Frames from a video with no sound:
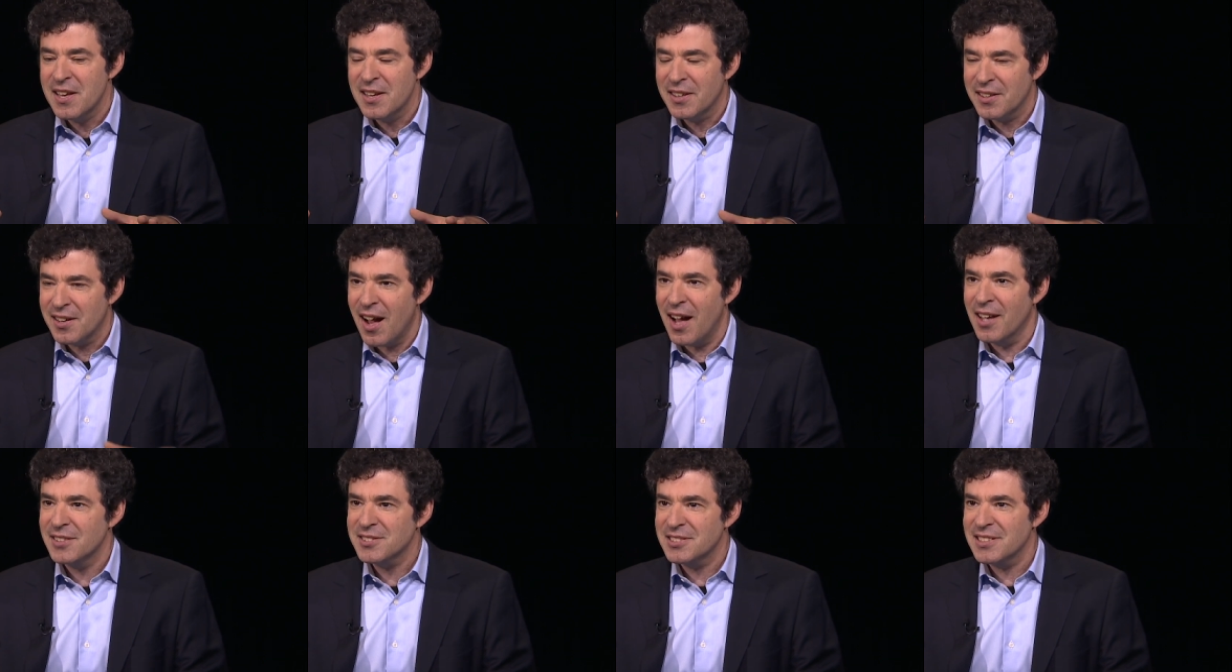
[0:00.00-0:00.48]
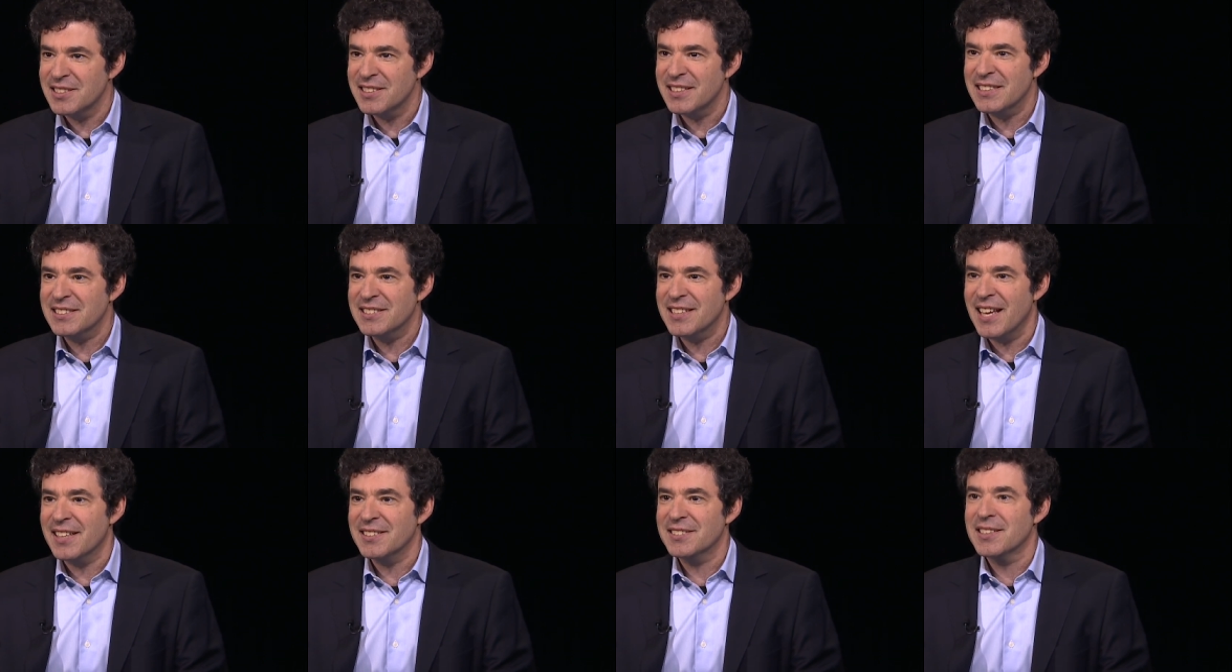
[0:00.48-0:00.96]
constantly
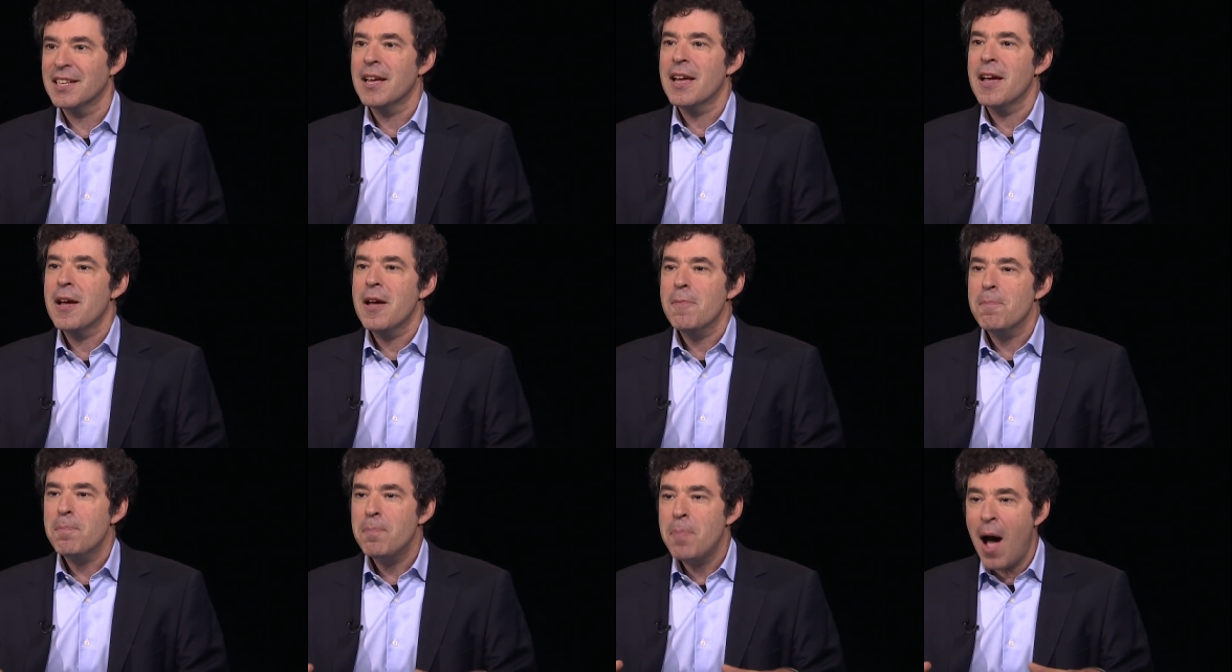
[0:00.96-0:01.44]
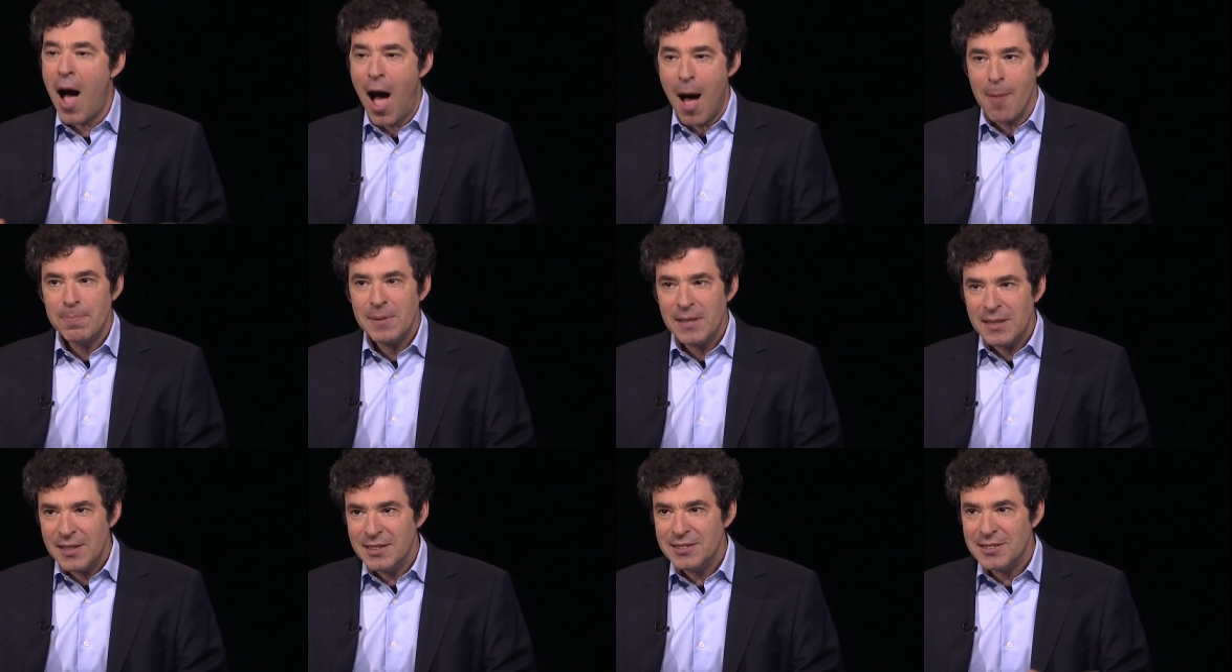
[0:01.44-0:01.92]
says
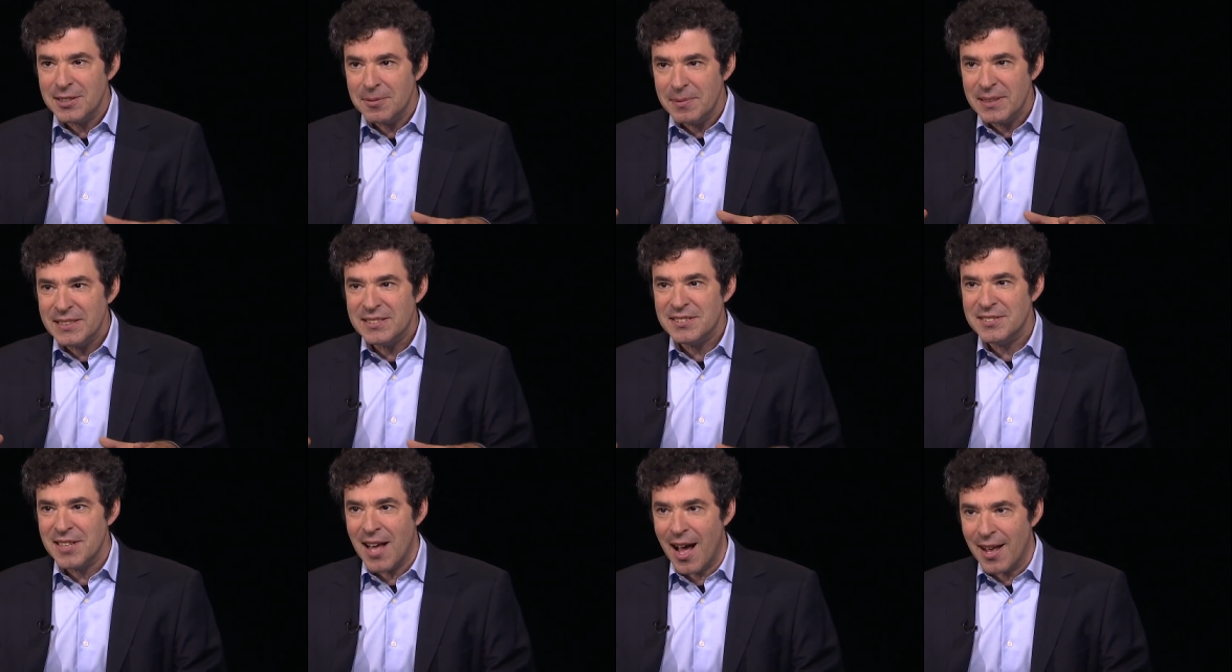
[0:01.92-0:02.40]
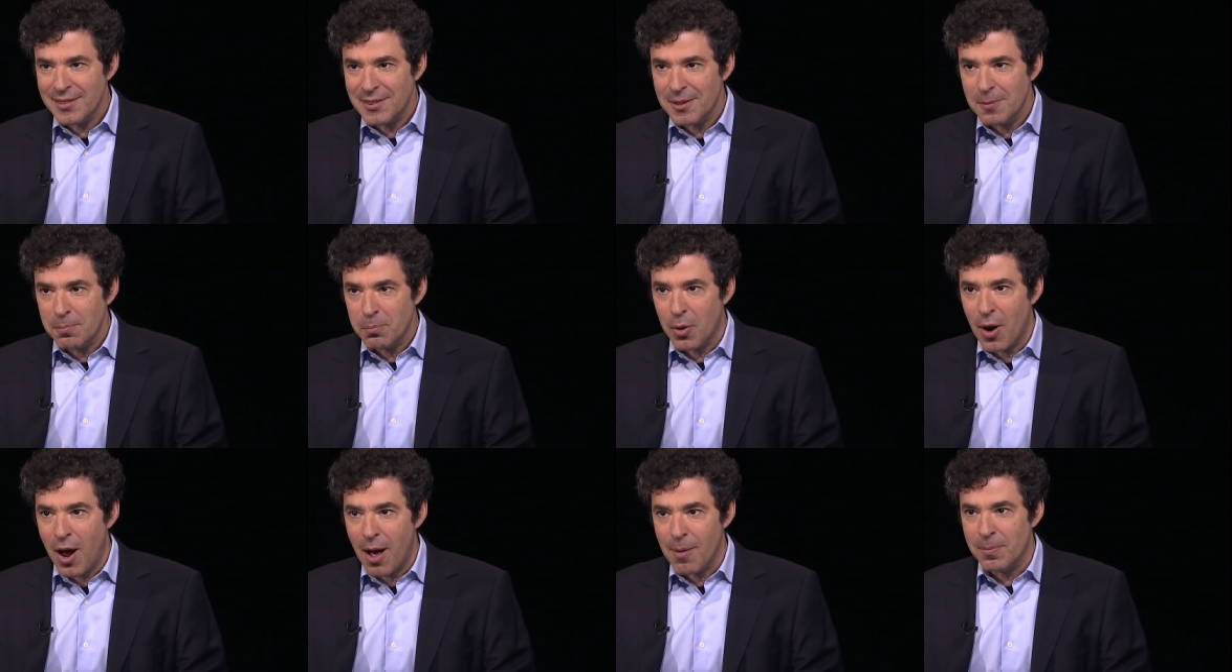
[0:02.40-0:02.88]
populism is not the
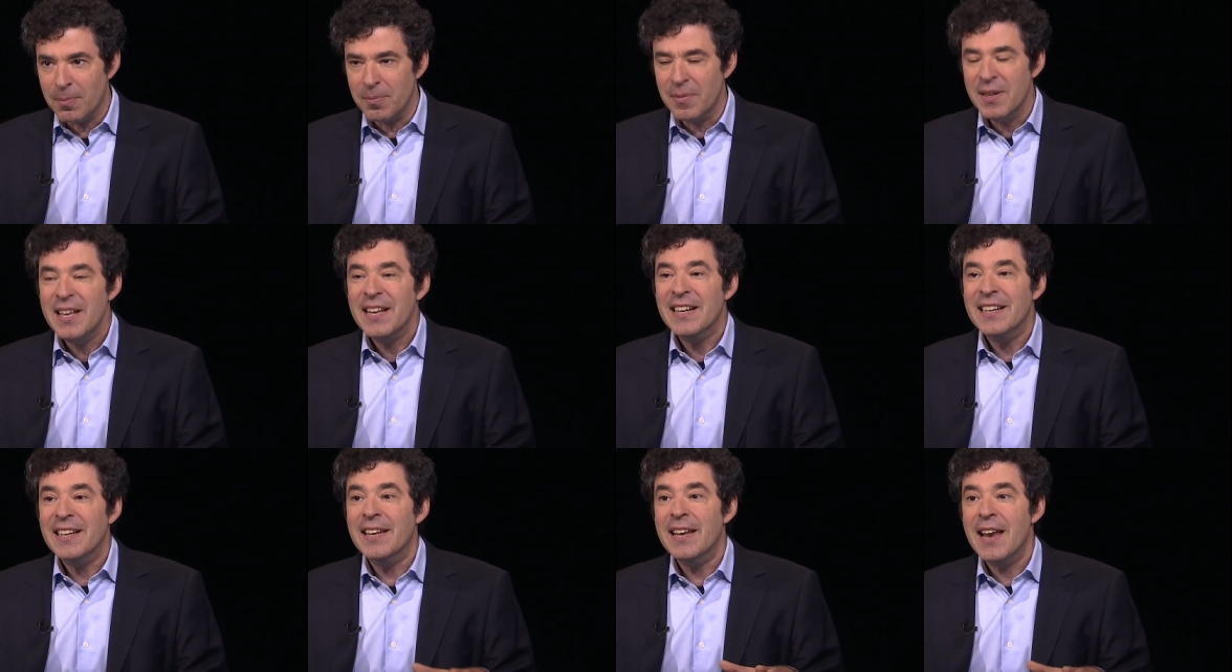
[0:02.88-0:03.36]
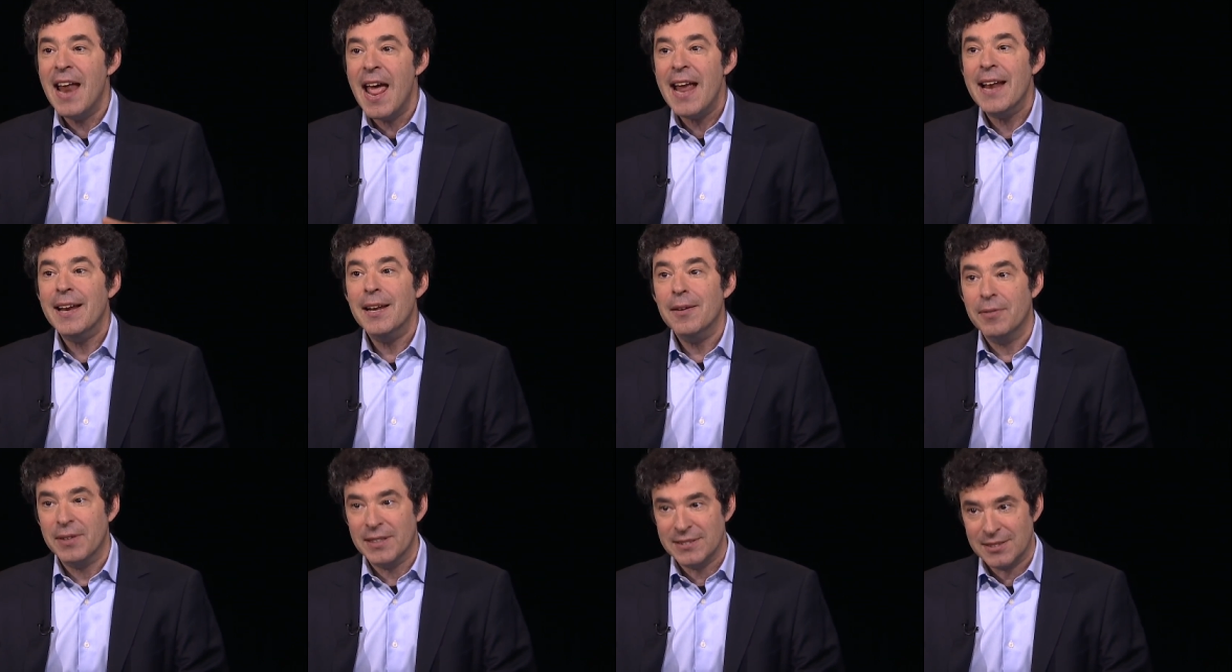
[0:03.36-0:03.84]
problem,
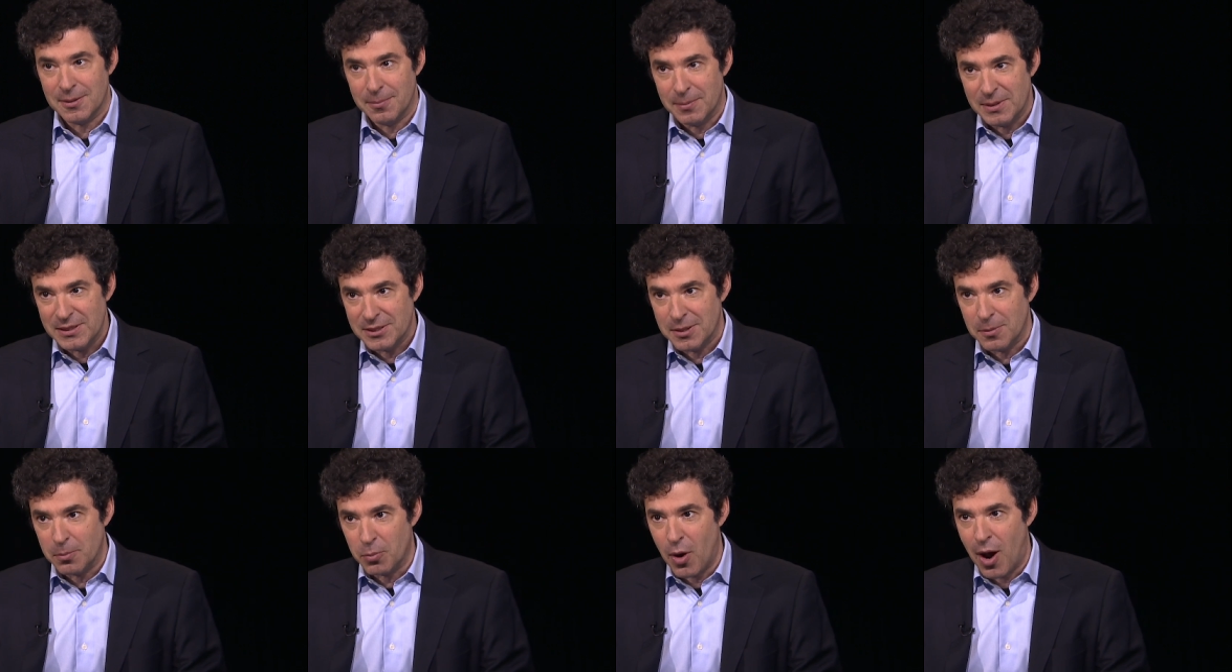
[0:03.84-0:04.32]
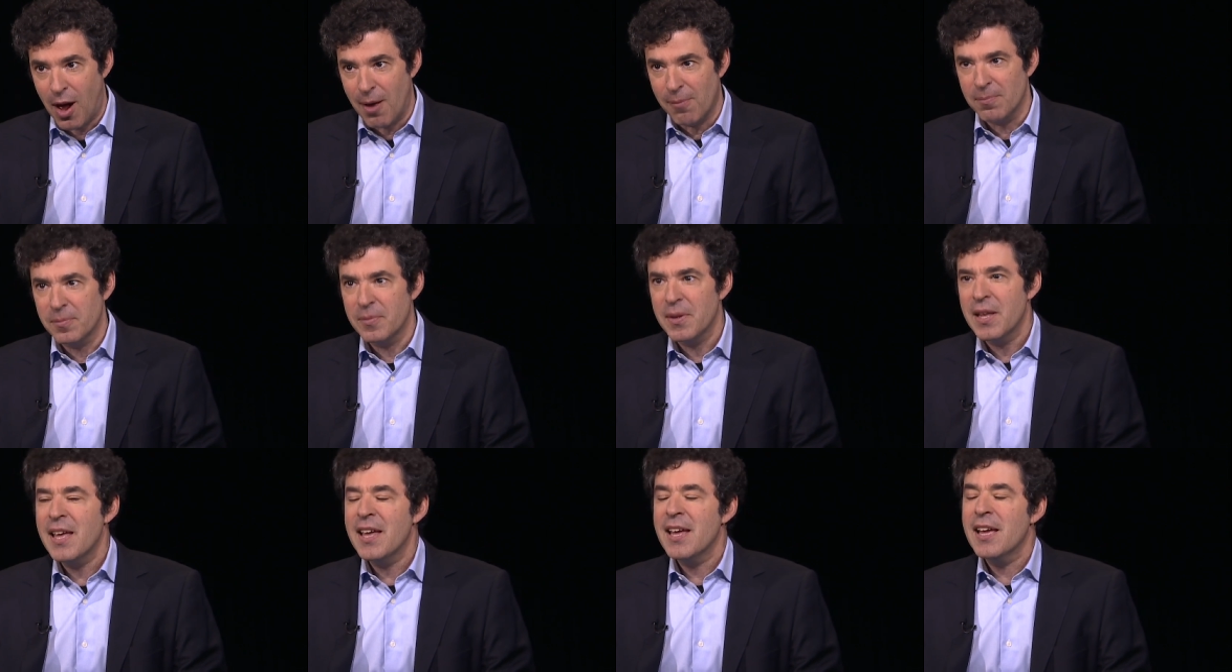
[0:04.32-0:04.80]
nativism is the problem.